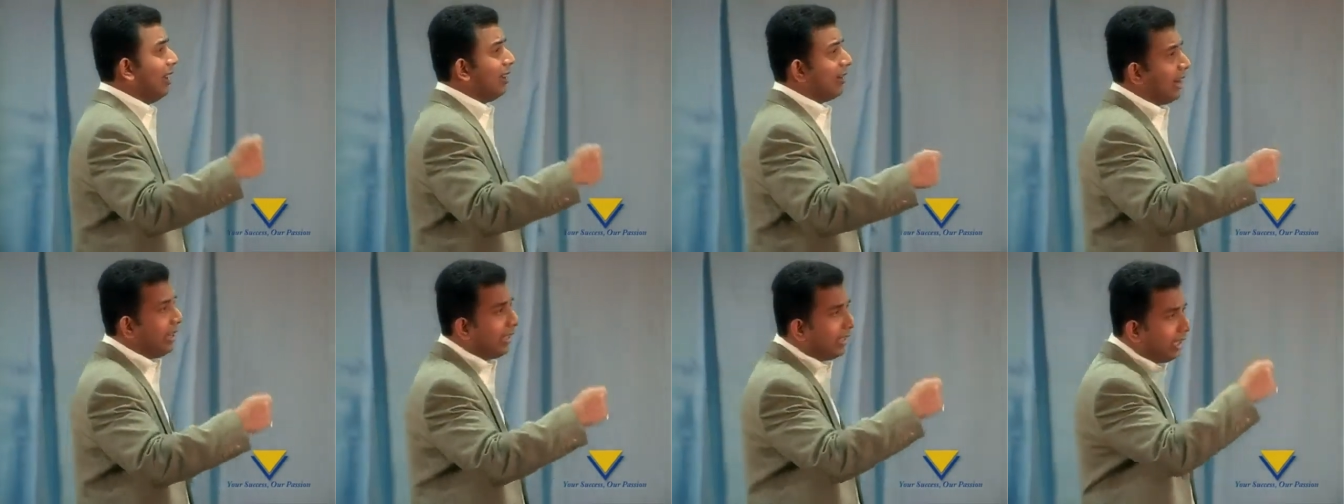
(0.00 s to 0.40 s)

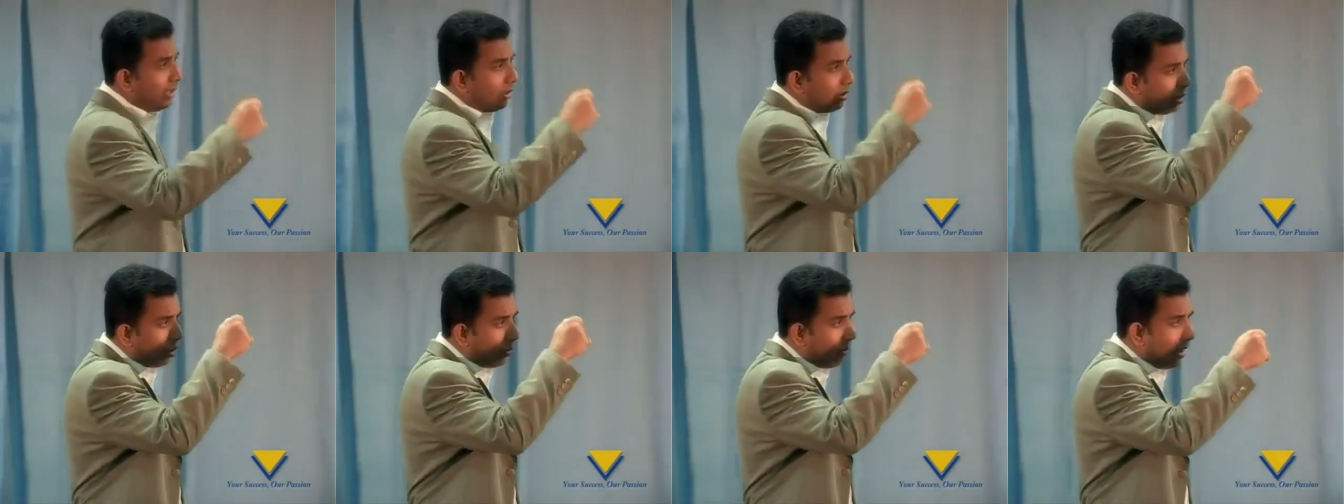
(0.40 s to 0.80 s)
Write it
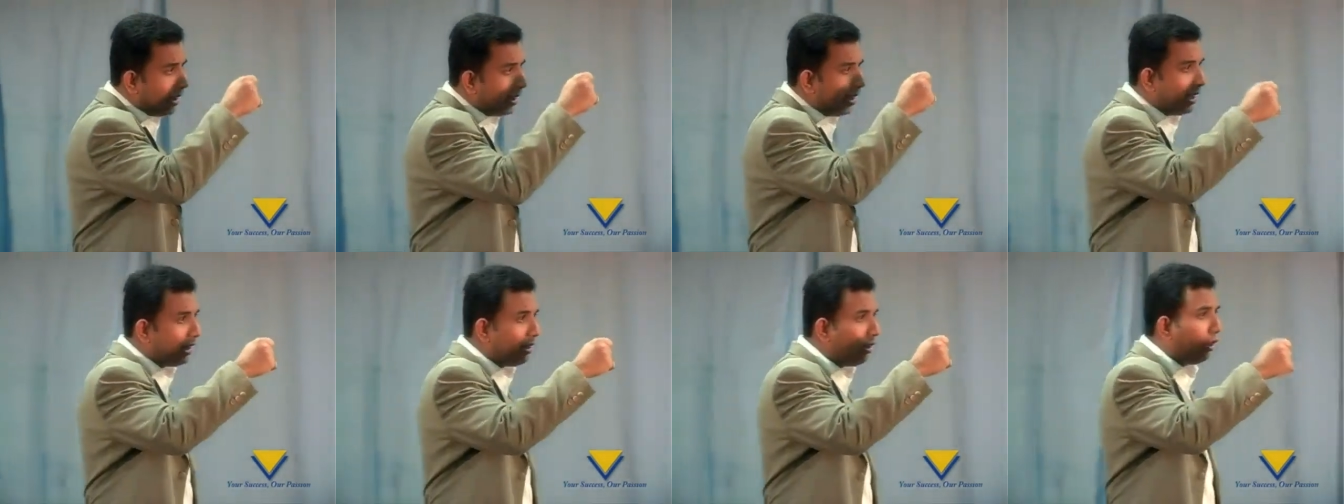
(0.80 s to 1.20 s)
on your
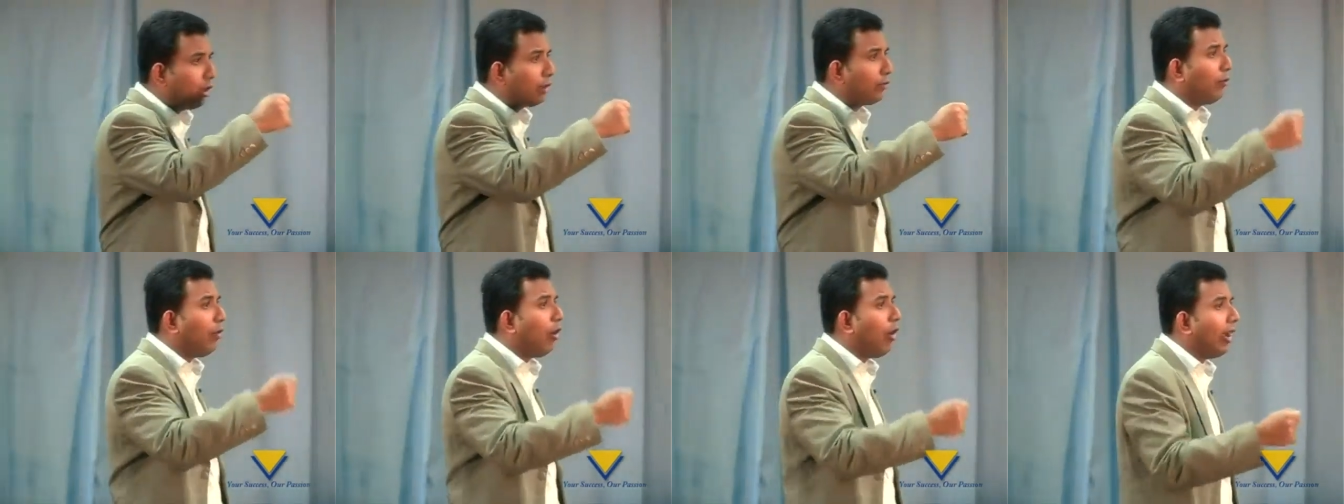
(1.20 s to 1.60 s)

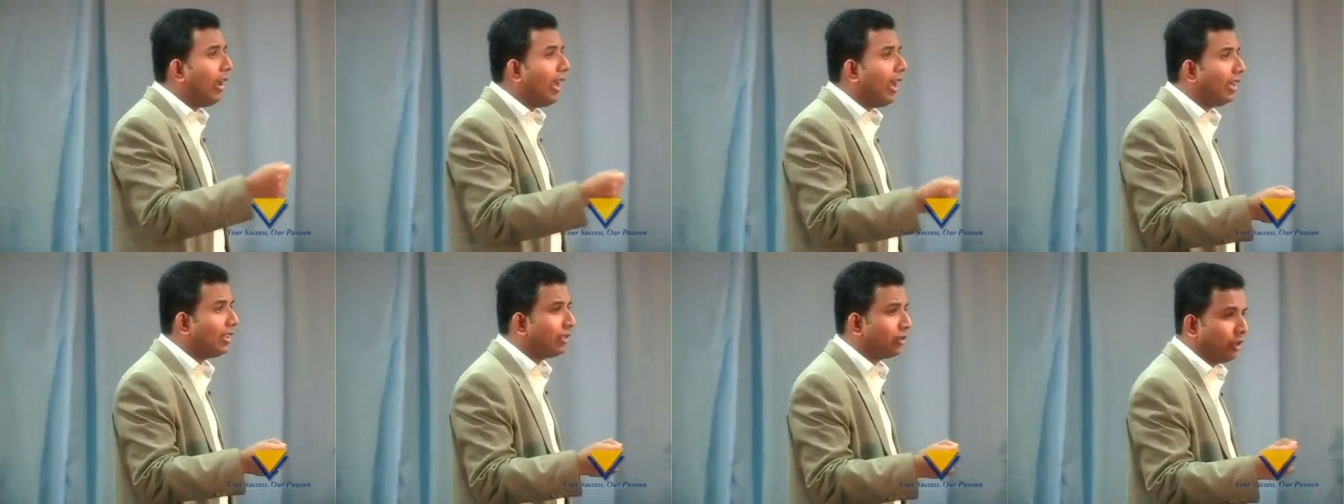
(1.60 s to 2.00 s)
mother-in-law's
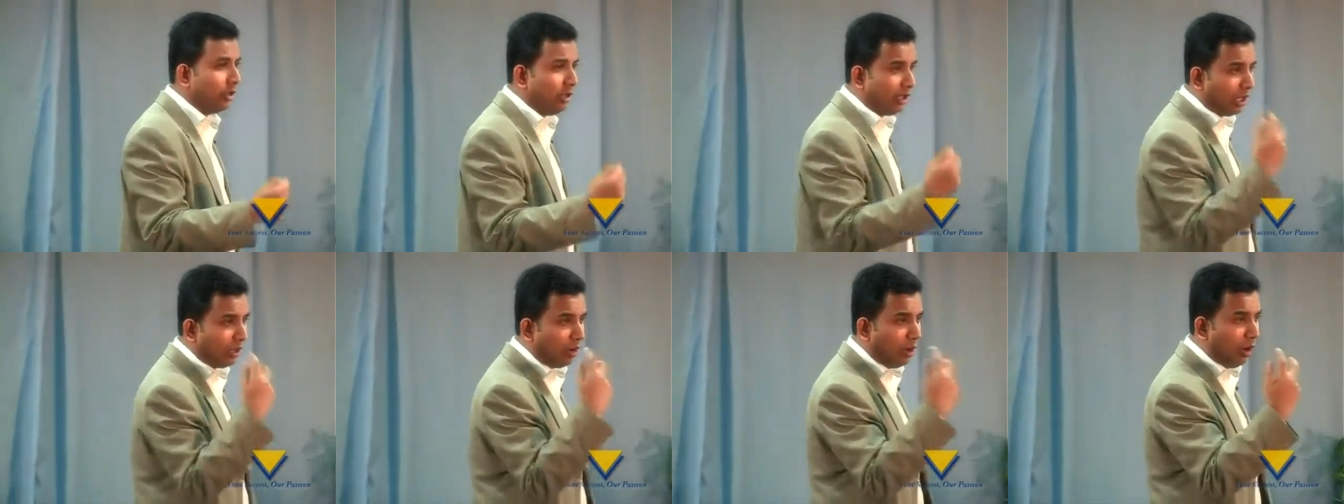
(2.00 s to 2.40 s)
forehead so
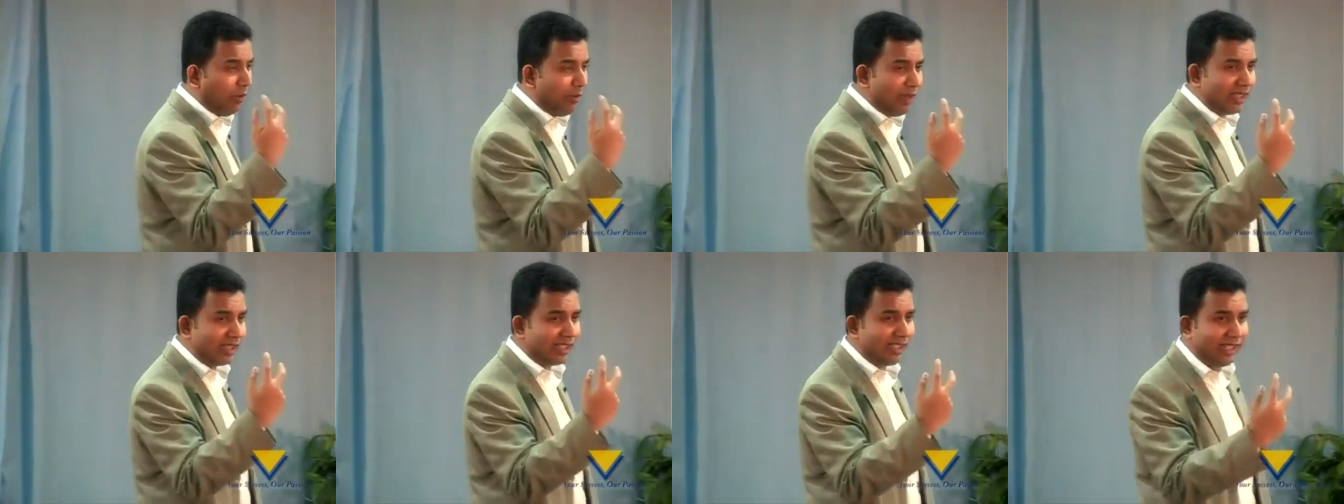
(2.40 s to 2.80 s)
you can
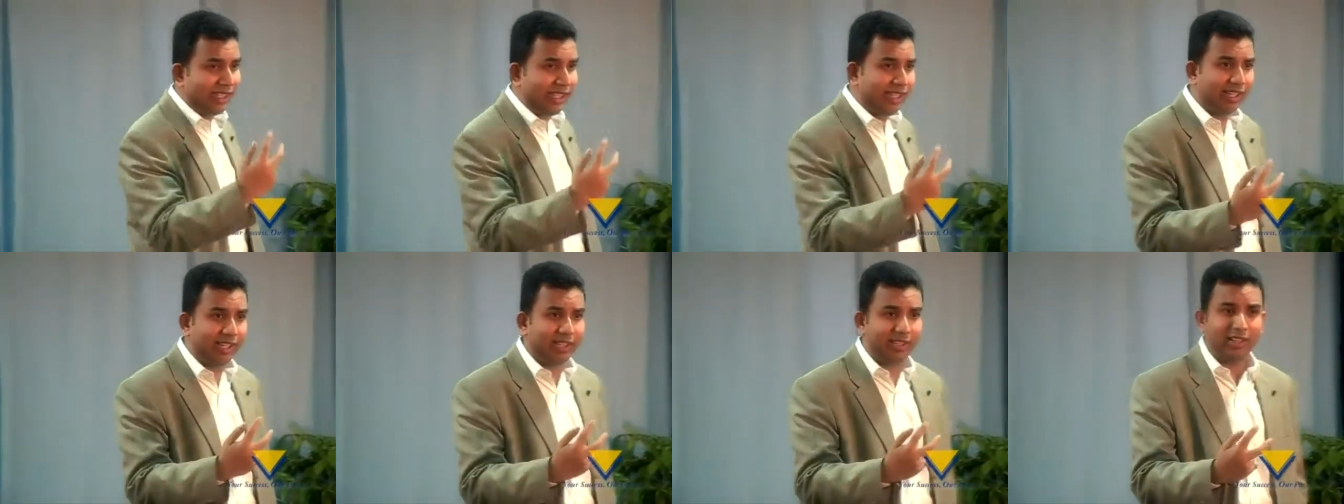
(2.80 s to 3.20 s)
always
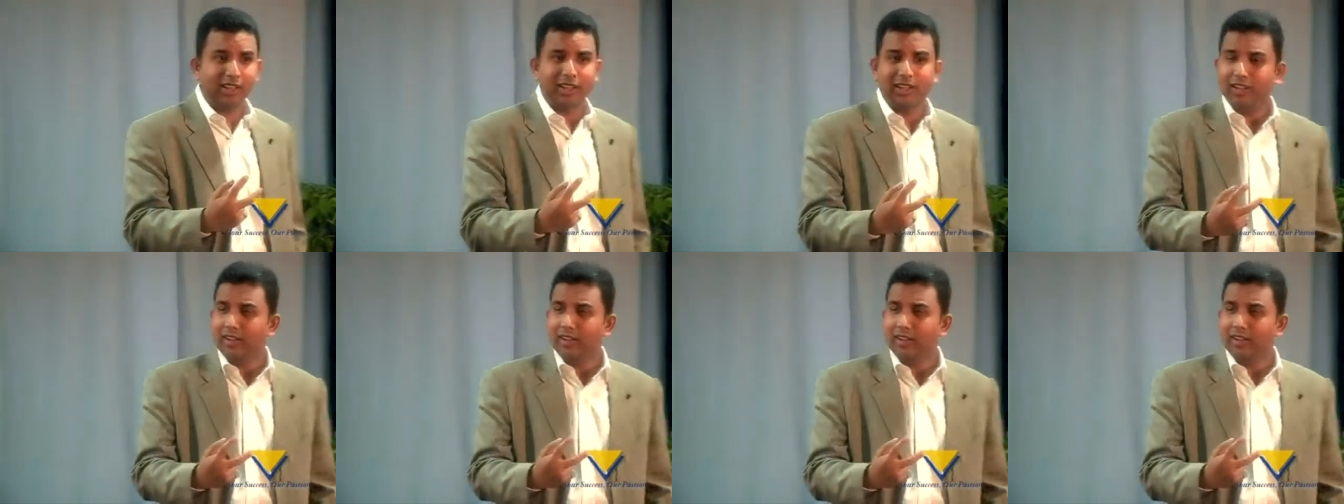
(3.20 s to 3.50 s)
see it.